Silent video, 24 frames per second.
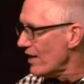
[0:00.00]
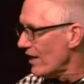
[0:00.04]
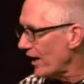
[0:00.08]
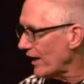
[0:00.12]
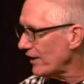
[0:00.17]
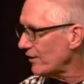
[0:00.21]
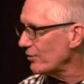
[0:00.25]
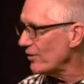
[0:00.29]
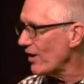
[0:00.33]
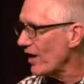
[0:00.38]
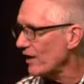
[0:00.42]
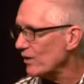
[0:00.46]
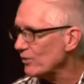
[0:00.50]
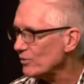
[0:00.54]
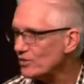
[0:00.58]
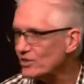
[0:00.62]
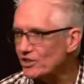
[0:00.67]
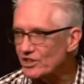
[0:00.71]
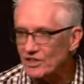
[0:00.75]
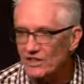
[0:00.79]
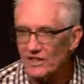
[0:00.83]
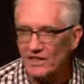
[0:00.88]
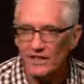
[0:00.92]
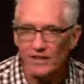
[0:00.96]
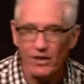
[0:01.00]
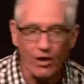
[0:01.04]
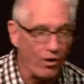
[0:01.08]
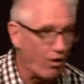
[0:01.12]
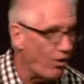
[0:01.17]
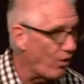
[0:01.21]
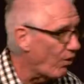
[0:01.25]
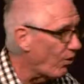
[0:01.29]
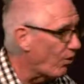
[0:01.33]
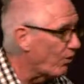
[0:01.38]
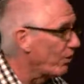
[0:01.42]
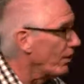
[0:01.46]
I don't, I don't see a
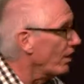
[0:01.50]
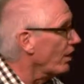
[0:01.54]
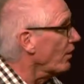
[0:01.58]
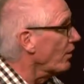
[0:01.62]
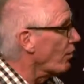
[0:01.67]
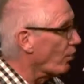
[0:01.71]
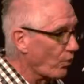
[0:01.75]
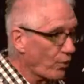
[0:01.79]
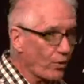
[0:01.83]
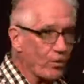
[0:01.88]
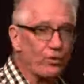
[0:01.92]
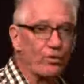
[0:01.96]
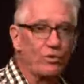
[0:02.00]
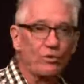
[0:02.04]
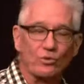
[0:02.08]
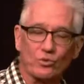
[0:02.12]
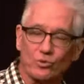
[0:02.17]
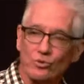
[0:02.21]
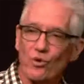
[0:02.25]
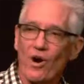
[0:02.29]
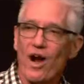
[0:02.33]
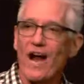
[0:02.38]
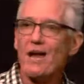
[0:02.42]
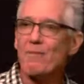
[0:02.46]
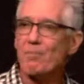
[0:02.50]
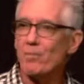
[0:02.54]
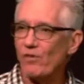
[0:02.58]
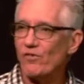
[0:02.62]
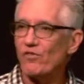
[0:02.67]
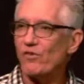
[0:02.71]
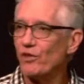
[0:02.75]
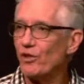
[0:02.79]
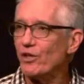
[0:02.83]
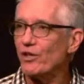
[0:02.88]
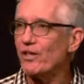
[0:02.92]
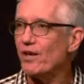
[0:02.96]
whole world ripe
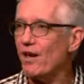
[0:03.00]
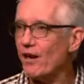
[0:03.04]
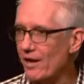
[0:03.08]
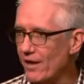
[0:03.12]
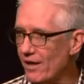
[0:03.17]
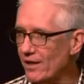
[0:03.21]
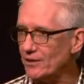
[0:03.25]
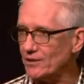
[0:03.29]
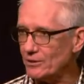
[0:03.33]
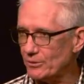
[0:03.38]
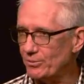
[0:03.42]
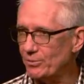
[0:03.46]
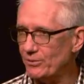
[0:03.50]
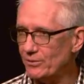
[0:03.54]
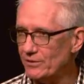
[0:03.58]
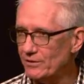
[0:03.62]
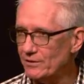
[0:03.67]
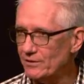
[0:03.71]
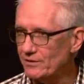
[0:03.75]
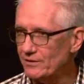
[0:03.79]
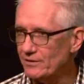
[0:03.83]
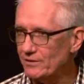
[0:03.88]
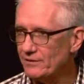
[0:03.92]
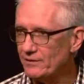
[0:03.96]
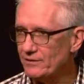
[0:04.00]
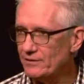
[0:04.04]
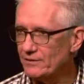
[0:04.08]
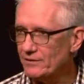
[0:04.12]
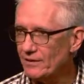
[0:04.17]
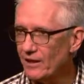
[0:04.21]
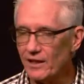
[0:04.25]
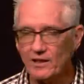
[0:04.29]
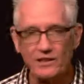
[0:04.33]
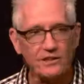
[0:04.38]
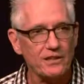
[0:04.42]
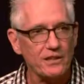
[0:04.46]
for the gospel.
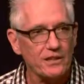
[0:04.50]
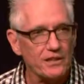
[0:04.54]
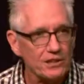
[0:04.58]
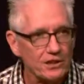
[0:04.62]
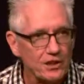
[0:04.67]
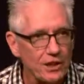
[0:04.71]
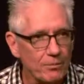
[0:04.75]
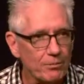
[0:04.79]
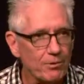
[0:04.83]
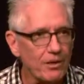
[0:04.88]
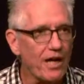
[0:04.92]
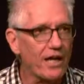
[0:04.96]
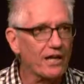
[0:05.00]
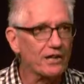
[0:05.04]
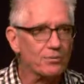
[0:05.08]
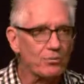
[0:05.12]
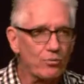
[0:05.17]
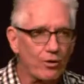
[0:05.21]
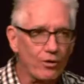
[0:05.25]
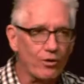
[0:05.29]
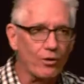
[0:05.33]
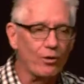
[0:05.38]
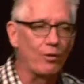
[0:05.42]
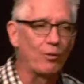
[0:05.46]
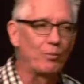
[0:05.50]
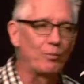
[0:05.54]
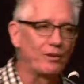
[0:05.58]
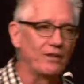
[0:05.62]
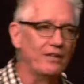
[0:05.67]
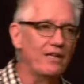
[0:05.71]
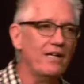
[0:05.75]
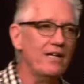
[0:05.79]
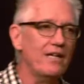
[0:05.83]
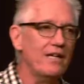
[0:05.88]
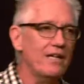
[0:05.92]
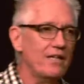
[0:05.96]
I see some guys more
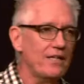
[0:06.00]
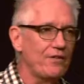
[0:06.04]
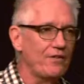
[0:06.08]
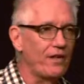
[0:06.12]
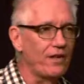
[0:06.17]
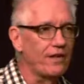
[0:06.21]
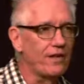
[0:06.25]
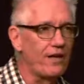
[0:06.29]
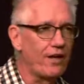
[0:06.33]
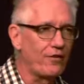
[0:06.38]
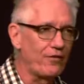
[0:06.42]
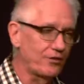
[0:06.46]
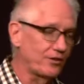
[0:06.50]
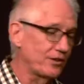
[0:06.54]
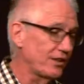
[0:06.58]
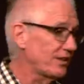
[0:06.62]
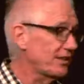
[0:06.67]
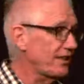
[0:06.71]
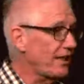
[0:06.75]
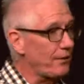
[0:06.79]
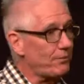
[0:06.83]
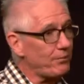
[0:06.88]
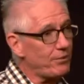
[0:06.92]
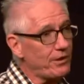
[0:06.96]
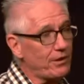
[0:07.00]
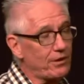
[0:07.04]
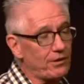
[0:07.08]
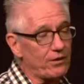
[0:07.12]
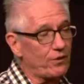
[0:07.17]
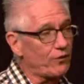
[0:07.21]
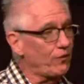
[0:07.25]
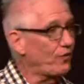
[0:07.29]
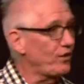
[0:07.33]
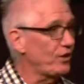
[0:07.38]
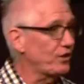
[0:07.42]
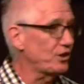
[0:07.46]
open than others. The same deal in
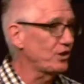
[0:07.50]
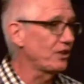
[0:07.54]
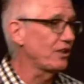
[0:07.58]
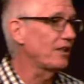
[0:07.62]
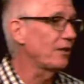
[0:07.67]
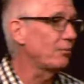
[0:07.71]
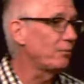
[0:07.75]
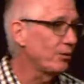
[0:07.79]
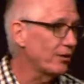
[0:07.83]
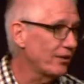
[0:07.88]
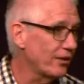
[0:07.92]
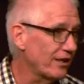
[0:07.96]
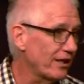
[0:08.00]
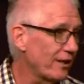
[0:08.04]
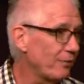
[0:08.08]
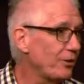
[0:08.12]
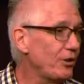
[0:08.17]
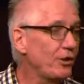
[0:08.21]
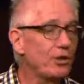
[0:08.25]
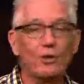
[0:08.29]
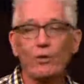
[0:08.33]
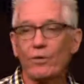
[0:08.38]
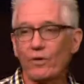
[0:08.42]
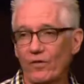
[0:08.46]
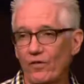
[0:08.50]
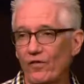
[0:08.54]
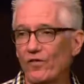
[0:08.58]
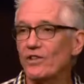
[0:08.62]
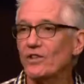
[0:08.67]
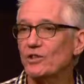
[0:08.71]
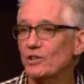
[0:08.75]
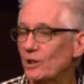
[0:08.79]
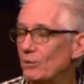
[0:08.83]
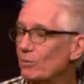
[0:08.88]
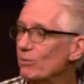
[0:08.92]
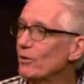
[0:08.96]
the fishing community. I mean, you go on a
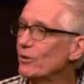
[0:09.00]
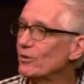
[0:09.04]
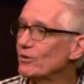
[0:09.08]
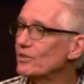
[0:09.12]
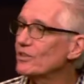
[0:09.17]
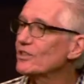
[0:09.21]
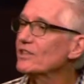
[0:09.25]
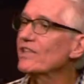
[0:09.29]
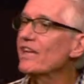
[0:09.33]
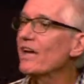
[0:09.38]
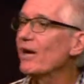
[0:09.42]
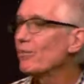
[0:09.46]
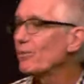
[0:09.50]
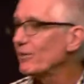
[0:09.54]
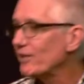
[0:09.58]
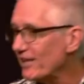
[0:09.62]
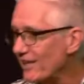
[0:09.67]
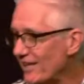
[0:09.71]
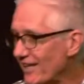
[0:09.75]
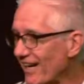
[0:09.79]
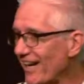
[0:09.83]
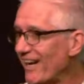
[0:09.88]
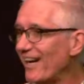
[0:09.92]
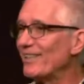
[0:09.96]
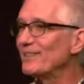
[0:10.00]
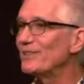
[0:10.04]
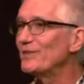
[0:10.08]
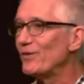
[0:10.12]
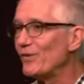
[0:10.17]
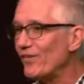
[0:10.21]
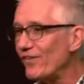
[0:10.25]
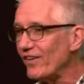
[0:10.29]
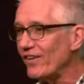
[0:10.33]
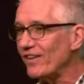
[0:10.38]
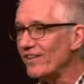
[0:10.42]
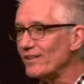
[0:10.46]
fishing boat and see how many guys you
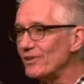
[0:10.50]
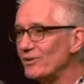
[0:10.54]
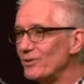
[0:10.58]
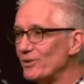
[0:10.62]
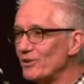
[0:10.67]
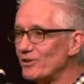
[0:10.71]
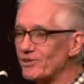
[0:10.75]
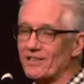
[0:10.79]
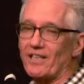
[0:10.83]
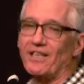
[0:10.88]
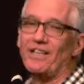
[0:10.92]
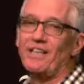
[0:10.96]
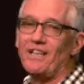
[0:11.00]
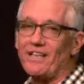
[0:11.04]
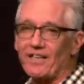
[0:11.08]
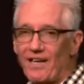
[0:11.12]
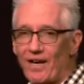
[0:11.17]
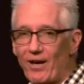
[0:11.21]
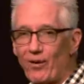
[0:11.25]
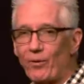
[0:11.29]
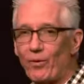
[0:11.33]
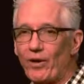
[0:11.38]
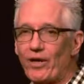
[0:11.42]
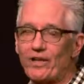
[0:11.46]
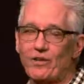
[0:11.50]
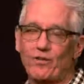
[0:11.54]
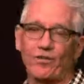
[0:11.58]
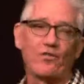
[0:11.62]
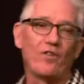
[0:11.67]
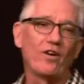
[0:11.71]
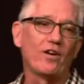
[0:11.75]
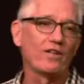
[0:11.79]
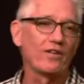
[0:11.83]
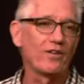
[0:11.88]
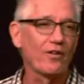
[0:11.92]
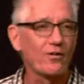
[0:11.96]
find who just can't wait to
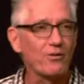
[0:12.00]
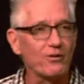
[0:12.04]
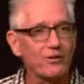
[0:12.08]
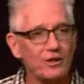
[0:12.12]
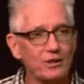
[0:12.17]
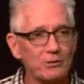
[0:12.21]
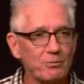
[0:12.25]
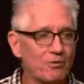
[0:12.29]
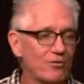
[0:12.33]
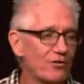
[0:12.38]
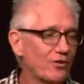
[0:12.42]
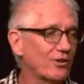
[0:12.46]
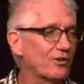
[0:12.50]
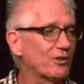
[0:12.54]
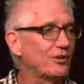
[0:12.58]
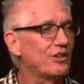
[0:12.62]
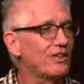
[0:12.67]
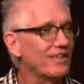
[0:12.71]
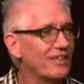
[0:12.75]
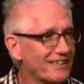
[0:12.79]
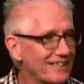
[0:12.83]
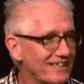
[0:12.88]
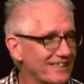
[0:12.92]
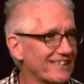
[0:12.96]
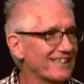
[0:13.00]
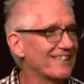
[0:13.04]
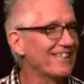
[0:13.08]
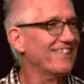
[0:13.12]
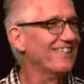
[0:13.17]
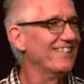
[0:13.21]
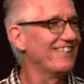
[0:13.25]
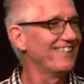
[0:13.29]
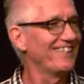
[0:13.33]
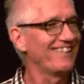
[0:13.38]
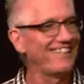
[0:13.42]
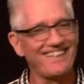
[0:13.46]
fall on their knees before Jesus.
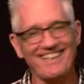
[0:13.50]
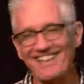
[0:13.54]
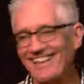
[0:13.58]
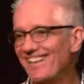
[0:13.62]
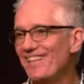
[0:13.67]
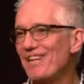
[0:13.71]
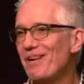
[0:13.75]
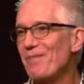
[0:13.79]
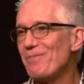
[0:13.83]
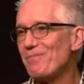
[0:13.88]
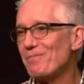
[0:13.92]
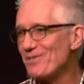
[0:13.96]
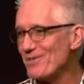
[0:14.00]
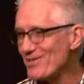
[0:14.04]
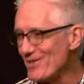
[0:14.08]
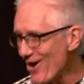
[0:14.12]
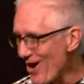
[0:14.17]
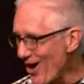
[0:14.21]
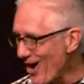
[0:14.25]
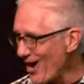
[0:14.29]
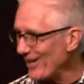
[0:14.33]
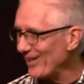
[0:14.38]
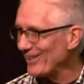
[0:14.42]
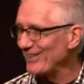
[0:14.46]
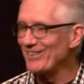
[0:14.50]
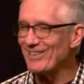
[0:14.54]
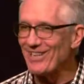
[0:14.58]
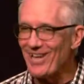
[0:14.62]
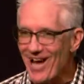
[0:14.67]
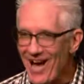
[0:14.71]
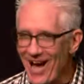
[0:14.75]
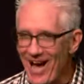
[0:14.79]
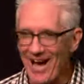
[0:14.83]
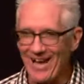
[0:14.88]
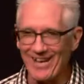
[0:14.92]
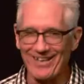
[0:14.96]
Uh, not a
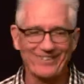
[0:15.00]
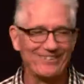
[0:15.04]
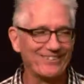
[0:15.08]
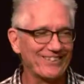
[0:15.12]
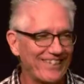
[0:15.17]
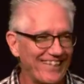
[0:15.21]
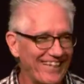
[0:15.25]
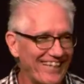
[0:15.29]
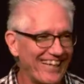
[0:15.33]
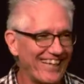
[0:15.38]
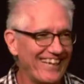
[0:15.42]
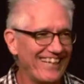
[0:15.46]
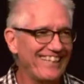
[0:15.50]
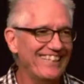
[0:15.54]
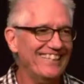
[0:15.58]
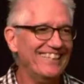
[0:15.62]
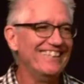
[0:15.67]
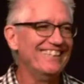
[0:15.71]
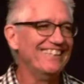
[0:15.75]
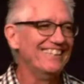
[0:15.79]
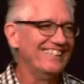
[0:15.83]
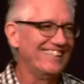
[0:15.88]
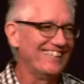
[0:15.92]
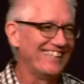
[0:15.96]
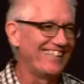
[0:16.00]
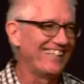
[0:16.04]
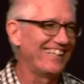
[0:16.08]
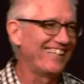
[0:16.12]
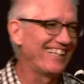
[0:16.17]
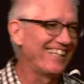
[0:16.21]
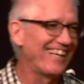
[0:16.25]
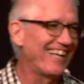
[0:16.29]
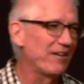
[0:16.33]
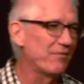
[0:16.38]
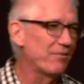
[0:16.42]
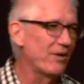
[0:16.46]
lot, okay? Uh,
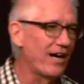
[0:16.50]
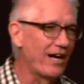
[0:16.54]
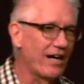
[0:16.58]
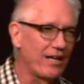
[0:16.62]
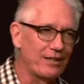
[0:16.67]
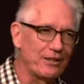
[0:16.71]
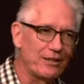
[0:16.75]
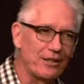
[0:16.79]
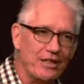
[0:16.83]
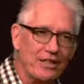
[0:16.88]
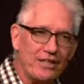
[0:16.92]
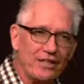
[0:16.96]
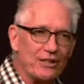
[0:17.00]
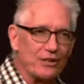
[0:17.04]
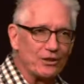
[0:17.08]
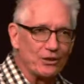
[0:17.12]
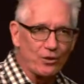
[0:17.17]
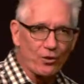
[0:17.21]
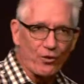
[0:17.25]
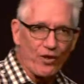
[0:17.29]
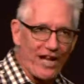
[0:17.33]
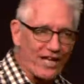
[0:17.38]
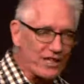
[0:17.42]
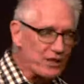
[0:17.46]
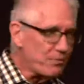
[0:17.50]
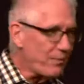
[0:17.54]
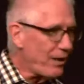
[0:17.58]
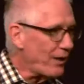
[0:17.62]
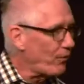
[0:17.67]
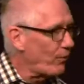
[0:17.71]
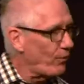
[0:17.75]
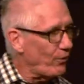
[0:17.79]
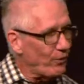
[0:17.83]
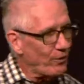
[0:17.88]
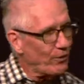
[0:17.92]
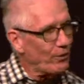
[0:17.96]
uh, so that's my
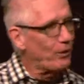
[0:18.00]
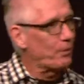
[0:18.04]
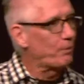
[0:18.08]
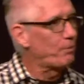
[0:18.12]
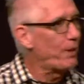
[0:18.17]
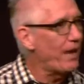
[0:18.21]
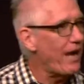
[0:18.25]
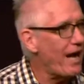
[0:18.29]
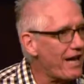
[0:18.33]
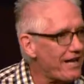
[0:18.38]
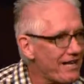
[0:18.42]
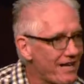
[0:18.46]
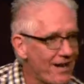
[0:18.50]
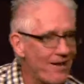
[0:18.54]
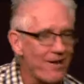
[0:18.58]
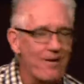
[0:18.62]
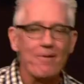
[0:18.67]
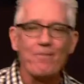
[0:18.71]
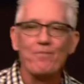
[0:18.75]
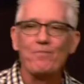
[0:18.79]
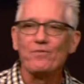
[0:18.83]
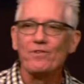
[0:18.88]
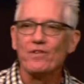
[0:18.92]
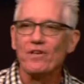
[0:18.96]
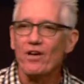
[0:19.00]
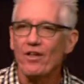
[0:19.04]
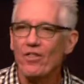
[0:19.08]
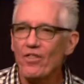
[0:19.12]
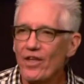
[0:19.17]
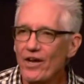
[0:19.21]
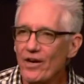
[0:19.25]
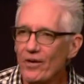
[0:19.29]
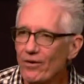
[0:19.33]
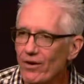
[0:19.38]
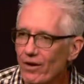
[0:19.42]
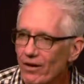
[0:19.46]
world, but
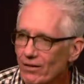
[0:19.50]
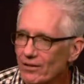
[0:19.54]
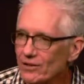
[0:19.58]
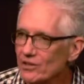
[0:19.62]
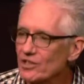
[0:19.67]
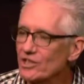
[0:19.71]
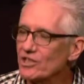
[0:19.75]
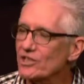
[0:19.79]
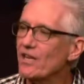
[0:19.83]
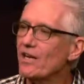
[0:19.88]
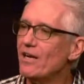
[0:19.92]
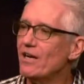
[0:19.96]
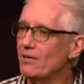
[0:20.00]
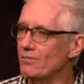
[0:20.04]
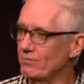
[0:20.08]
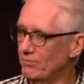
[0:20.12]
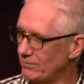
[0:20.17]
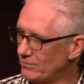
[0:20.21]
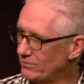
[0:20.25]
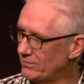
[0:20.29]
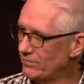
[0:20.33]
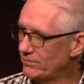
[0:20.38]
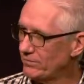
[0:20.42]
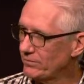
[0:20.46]
there are some.